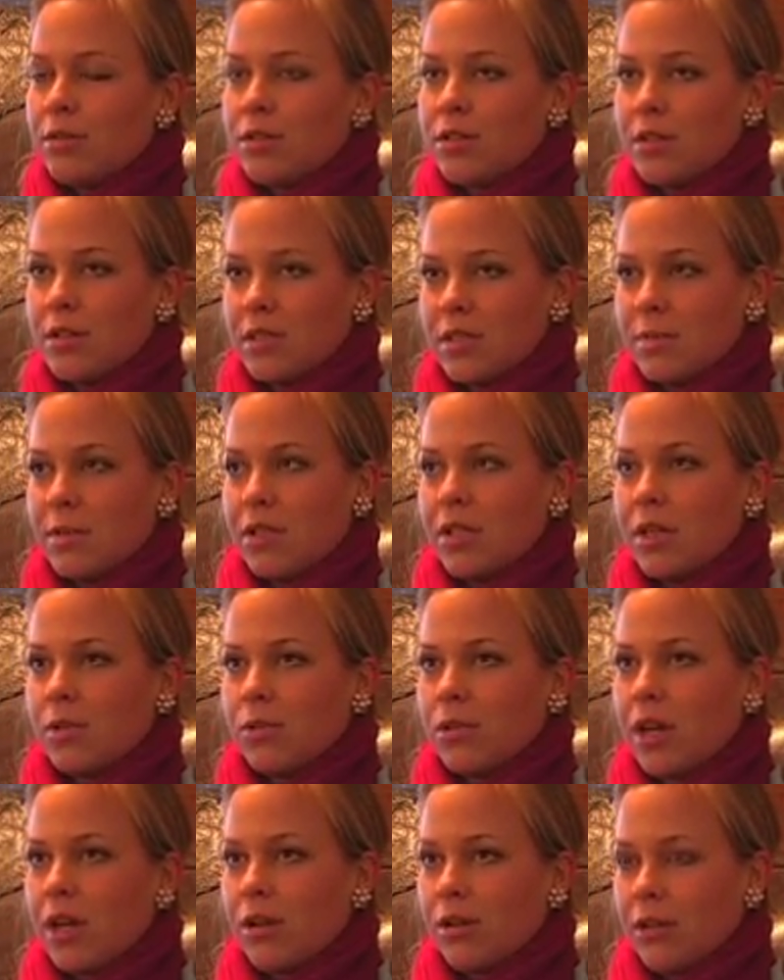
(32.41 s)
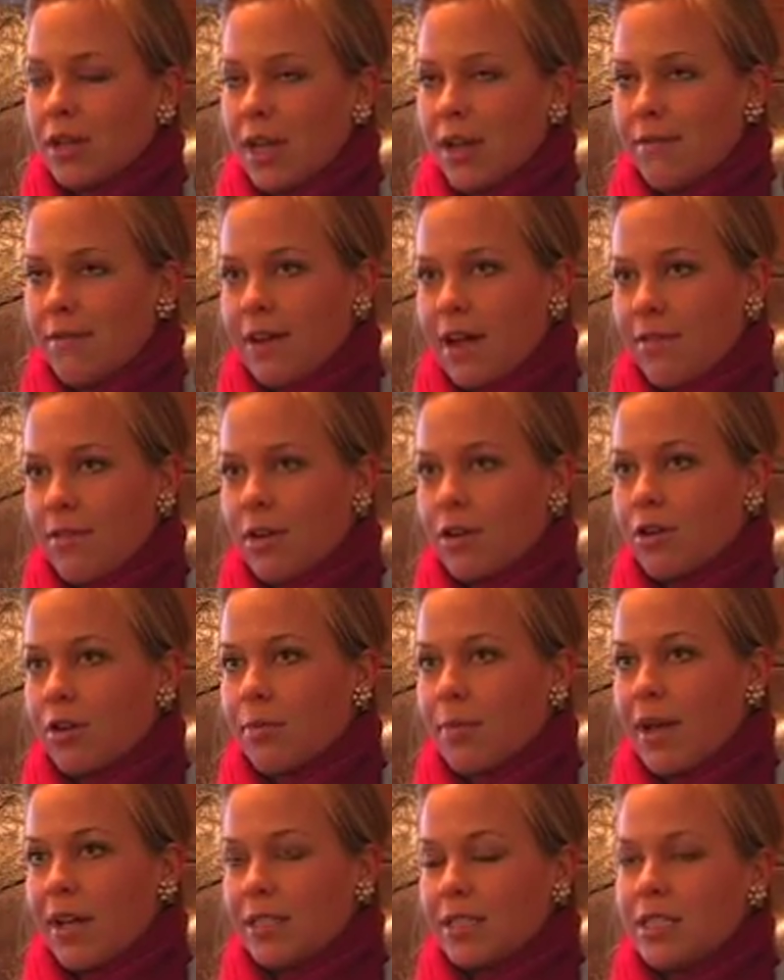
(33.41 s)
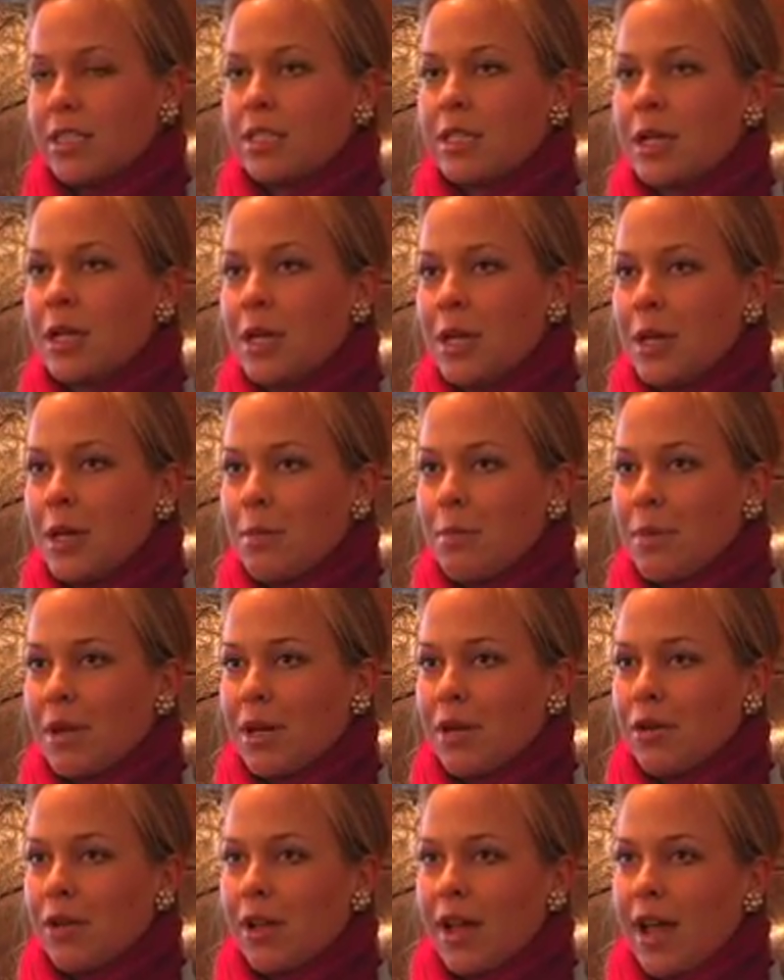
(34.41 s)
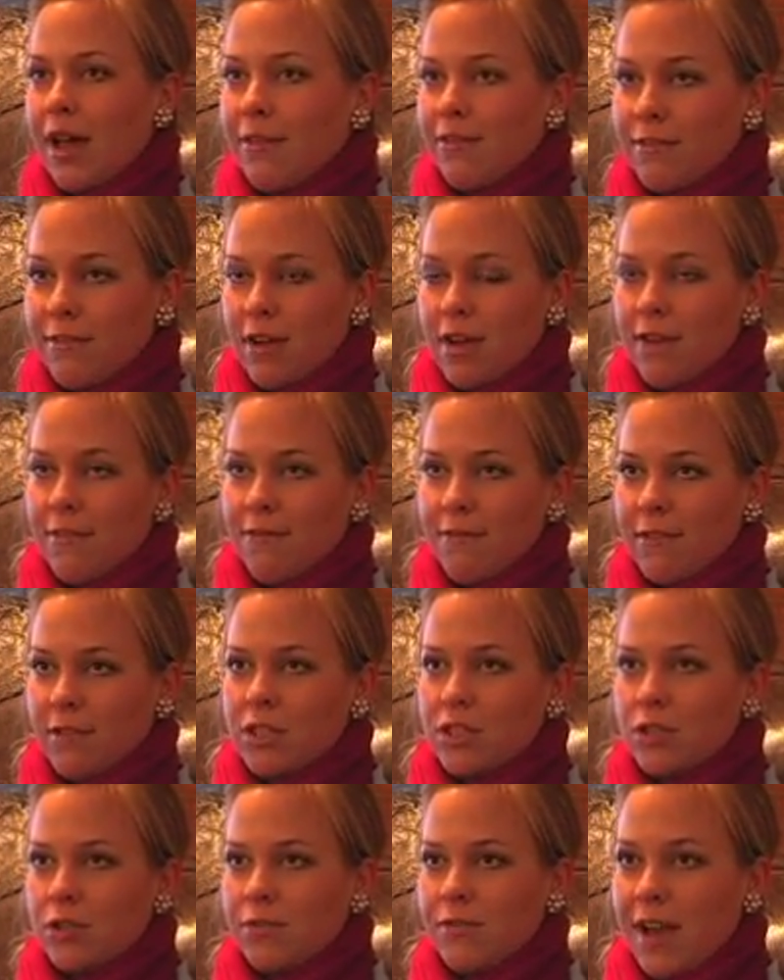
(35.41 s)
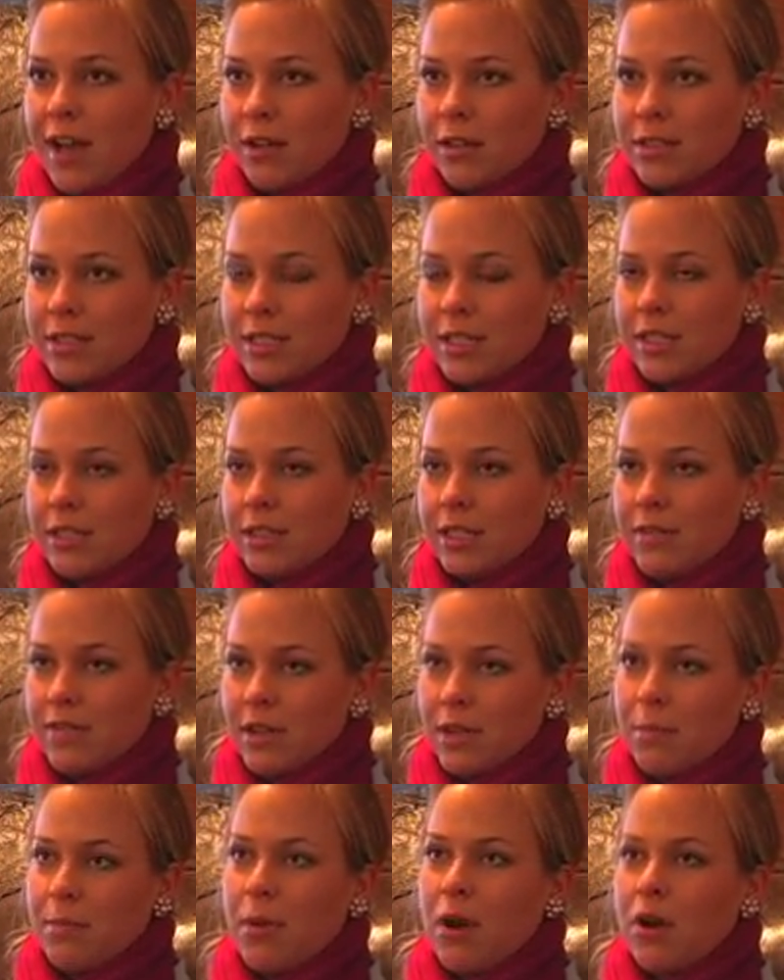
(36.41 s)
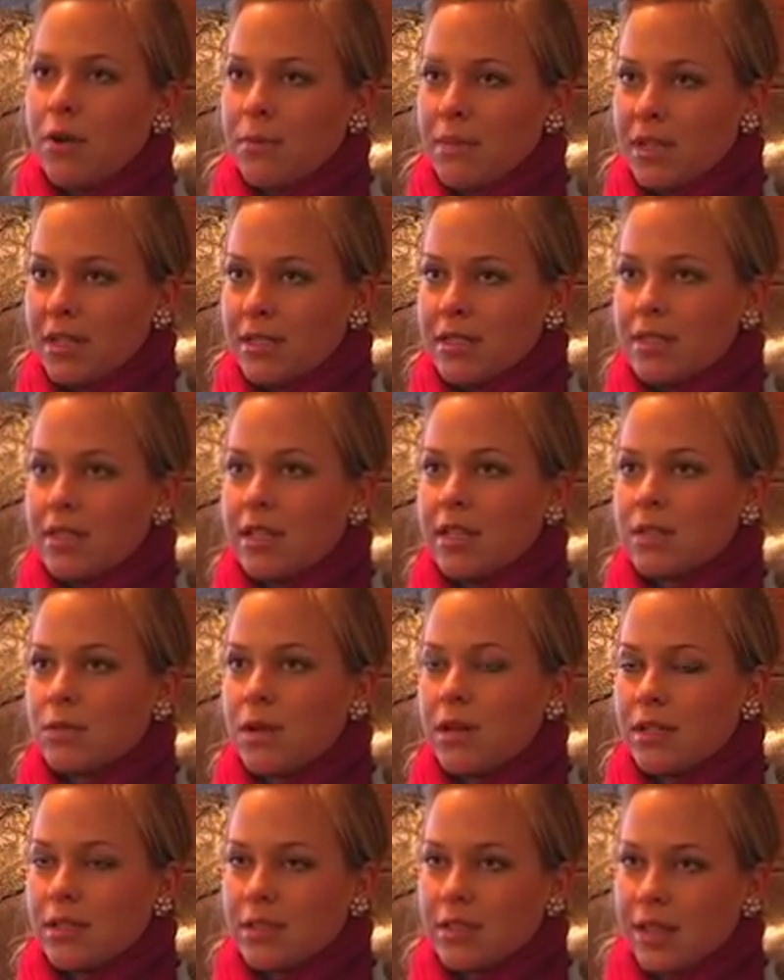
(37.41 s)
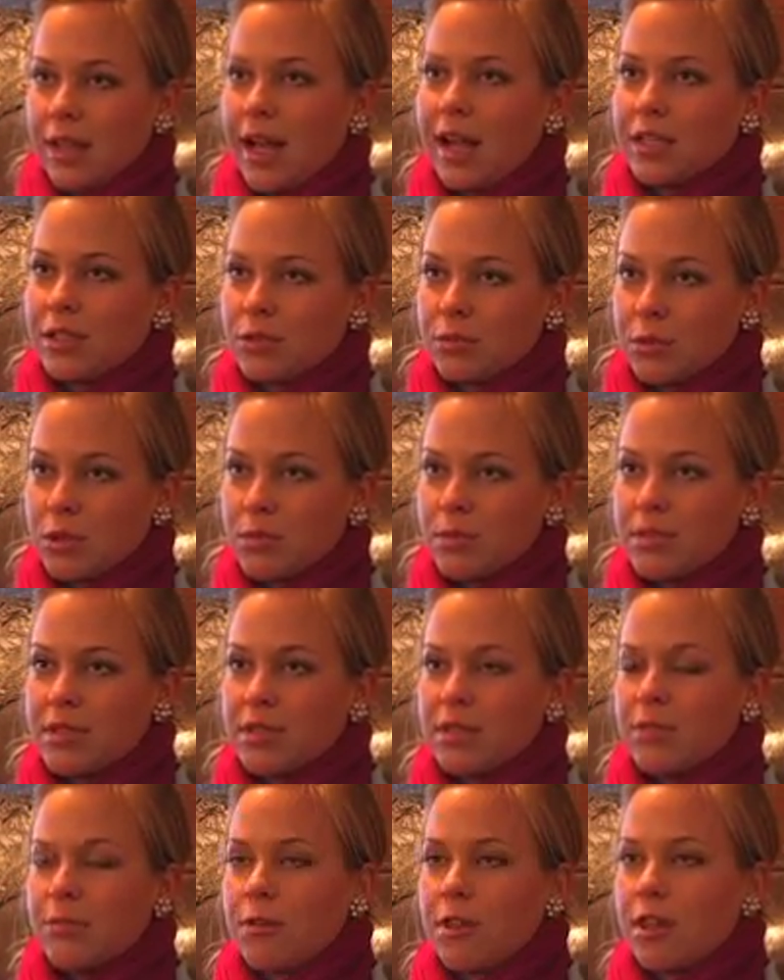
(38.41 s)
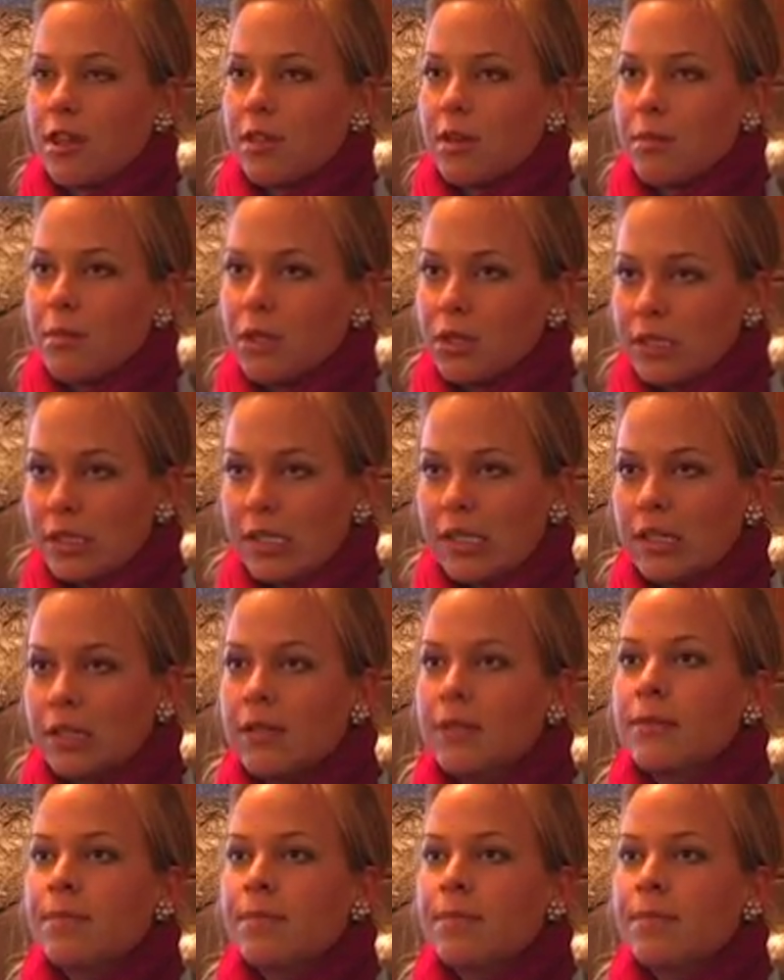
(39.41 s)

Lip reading: So this building will not only have 500 beds, but it'll have 2 faculty live-in apartments as well as classrooms within the building.